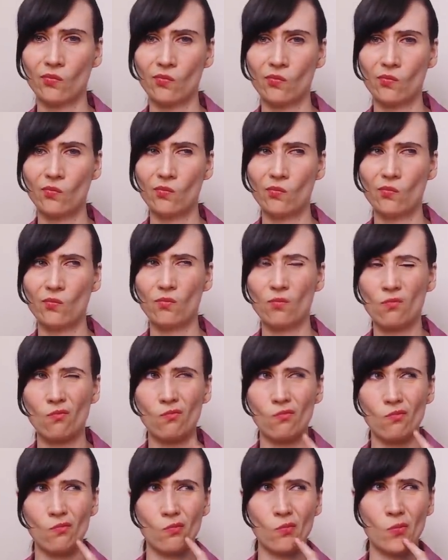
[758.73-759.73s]

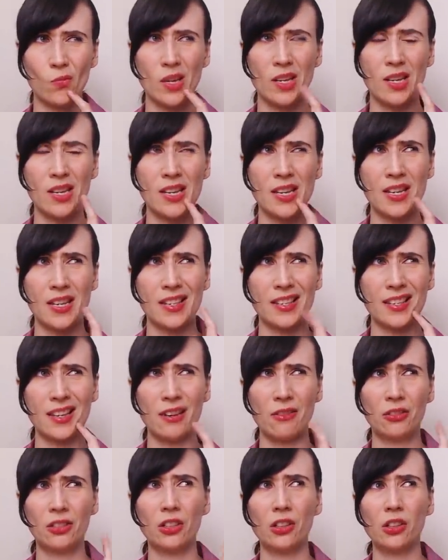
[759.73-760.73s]

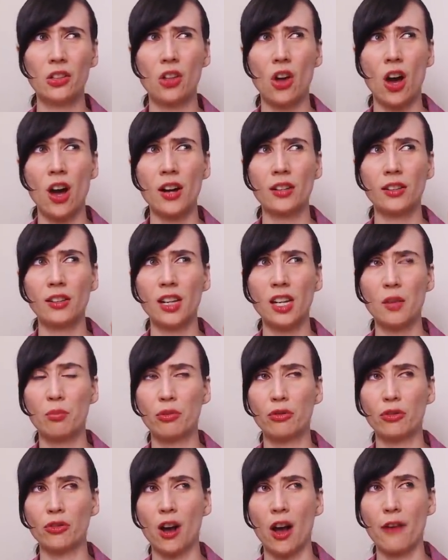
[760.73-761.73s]
Sounds a lot like
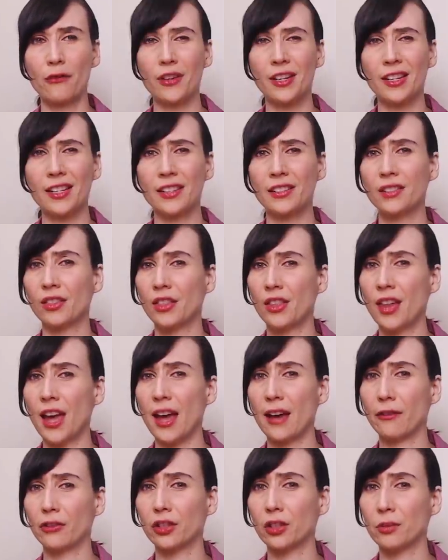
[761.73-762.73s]
profit is
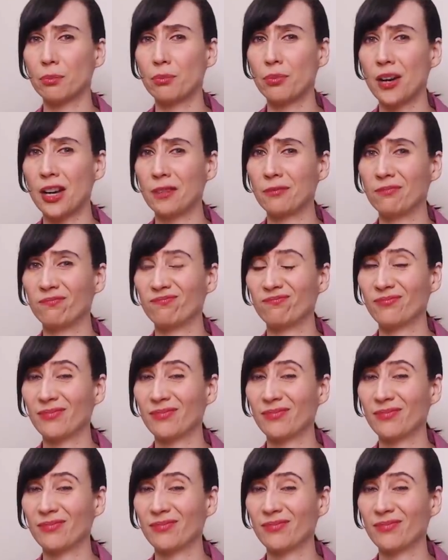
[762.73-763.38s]
theft, but